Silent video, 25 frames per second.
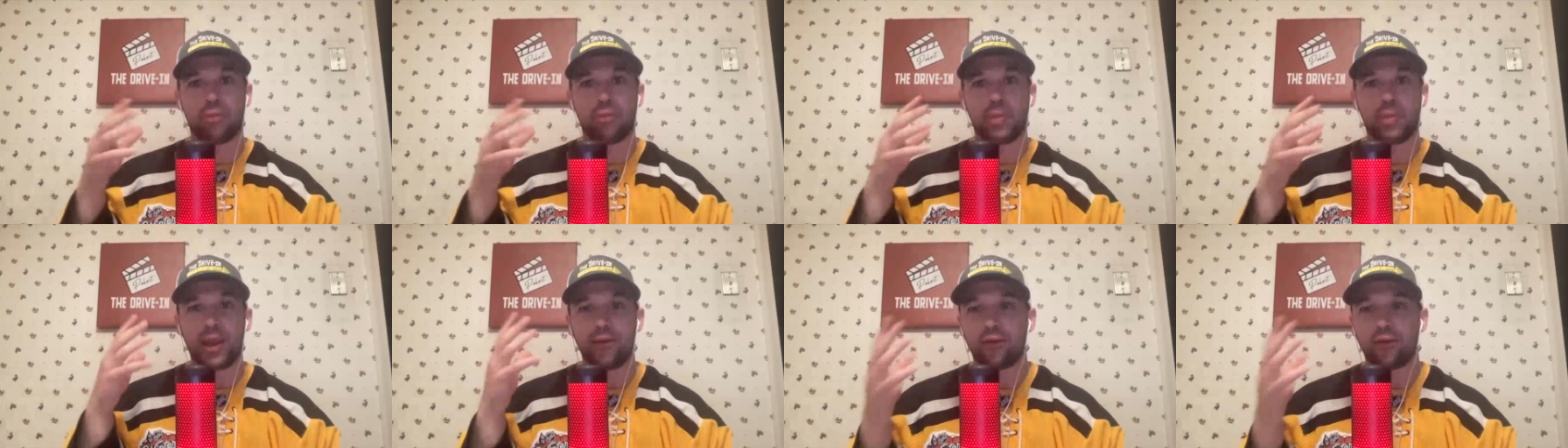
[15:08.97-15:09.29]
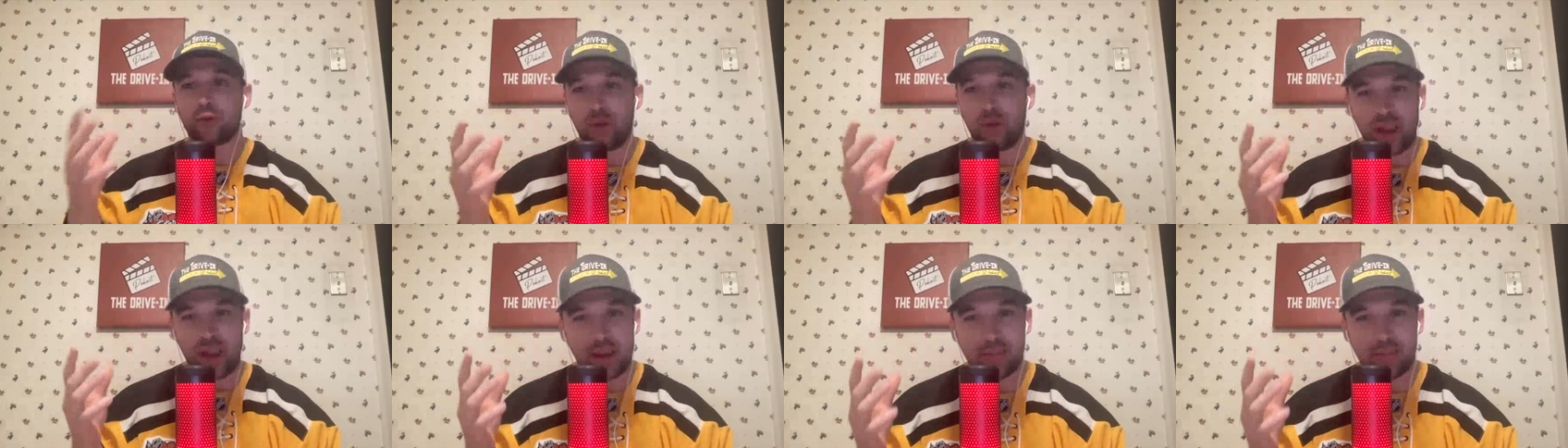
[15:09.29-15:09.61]
being
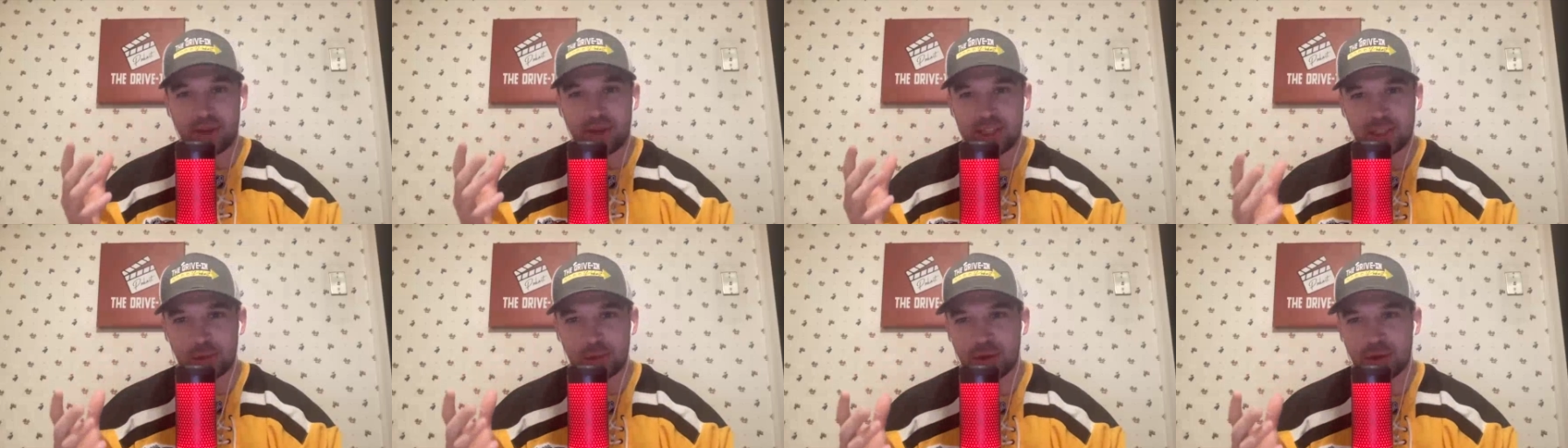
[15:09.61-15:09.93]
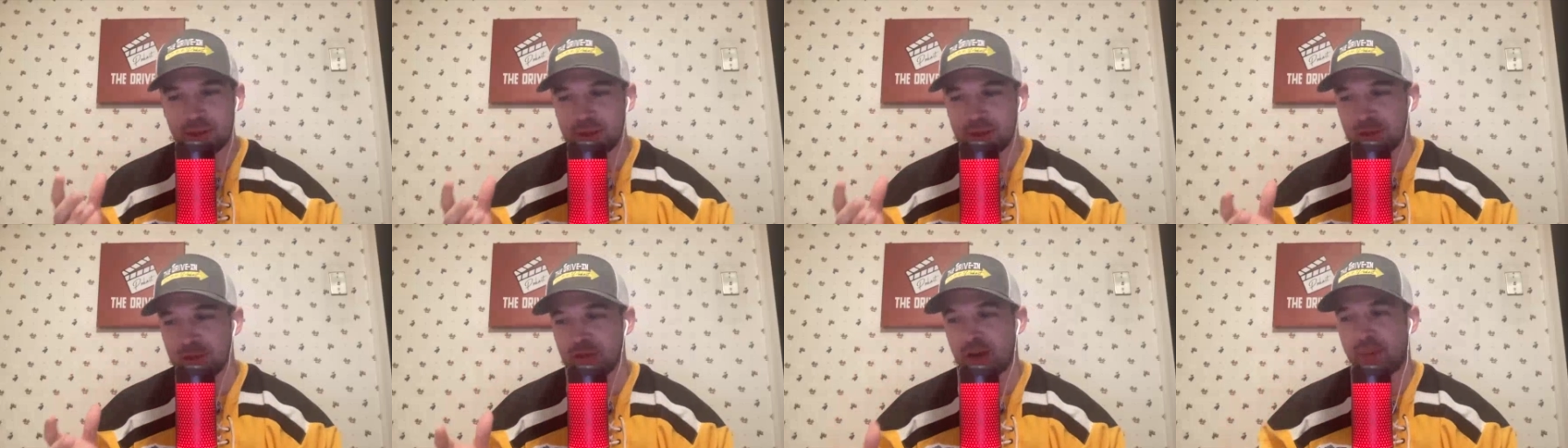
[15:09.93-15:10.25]
framed as the
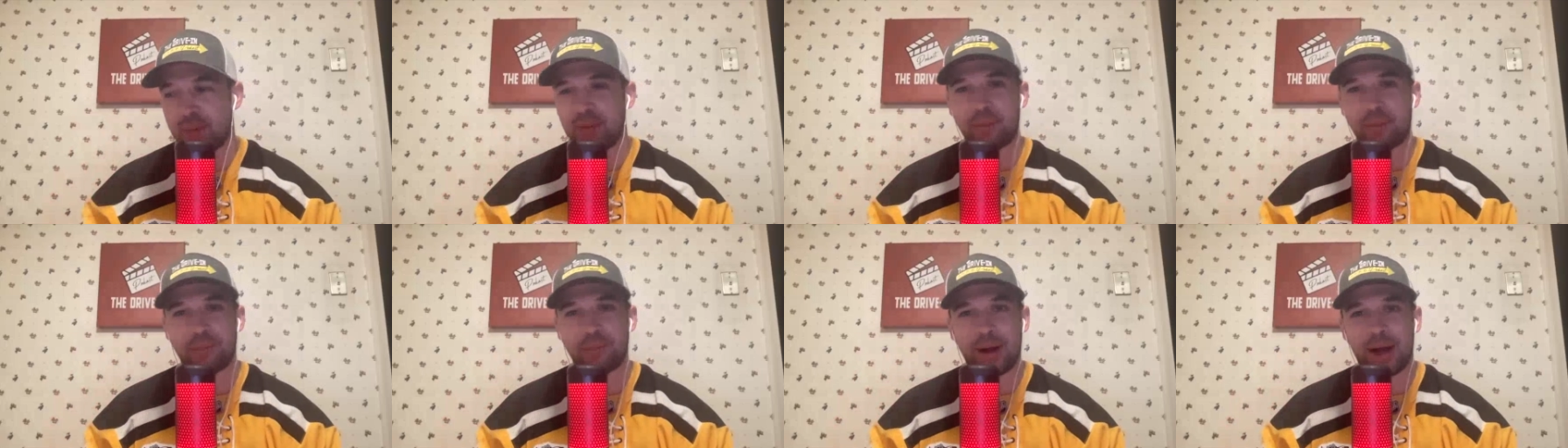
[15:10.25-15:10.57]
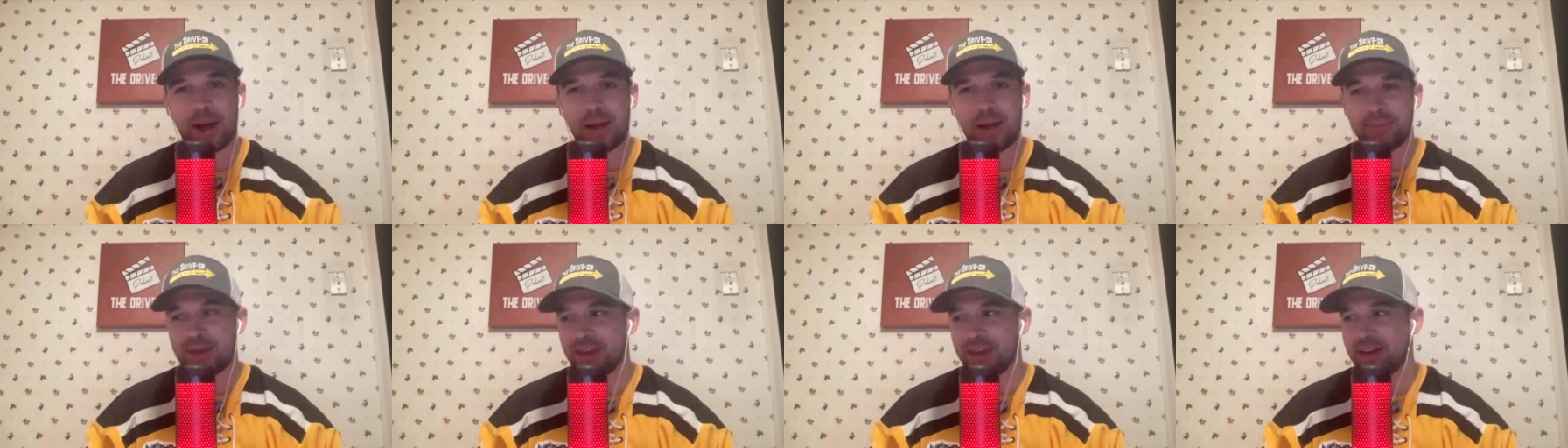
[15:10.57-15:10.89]
ones who dropped the
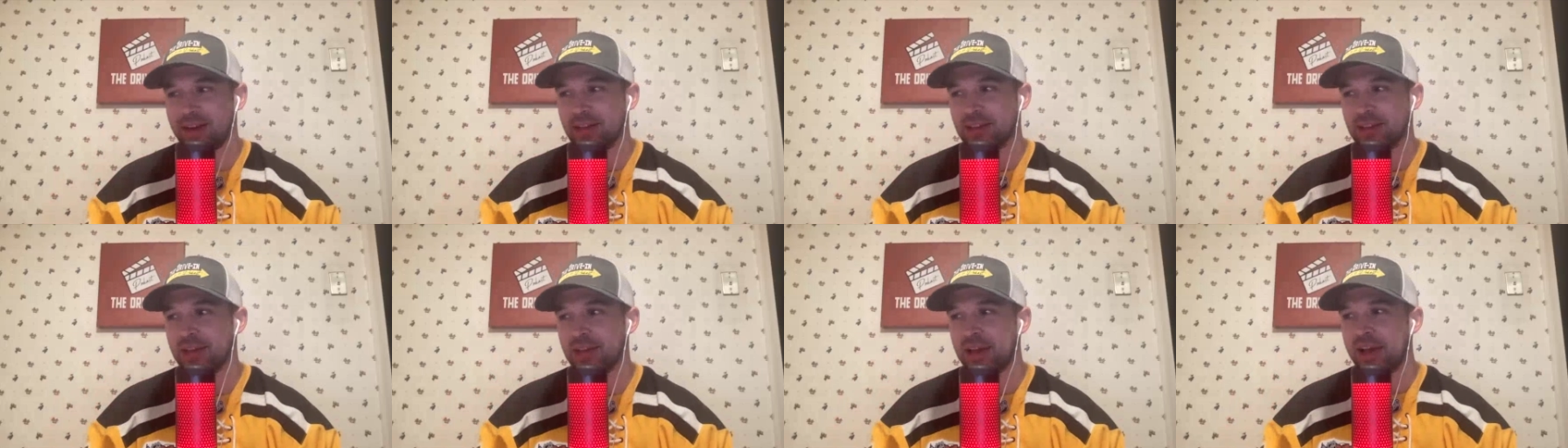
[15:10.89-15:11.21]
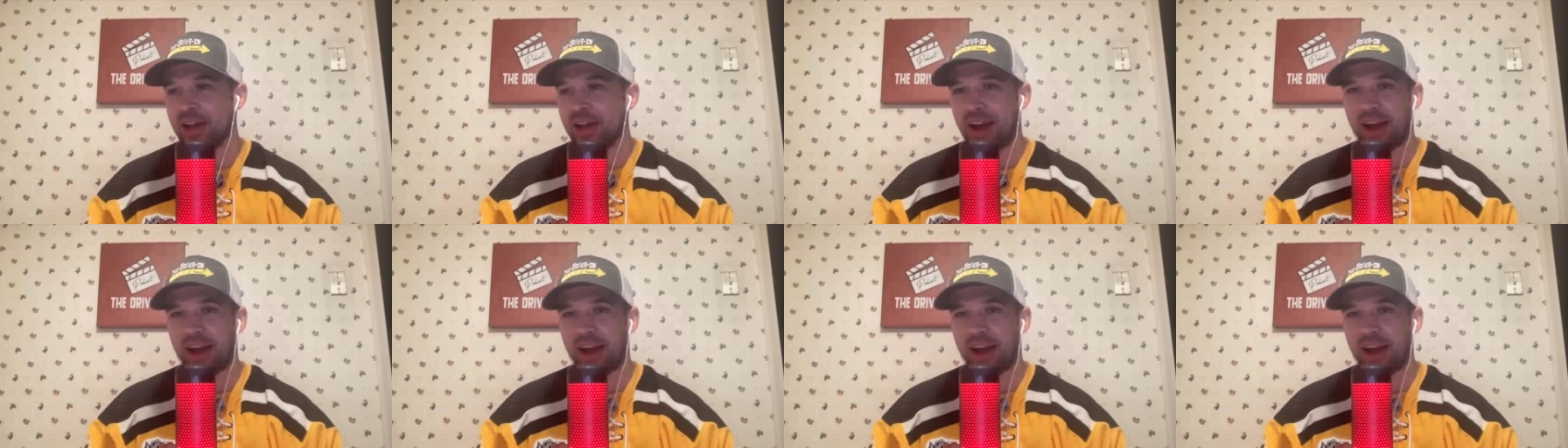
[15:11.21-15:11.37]
bomb because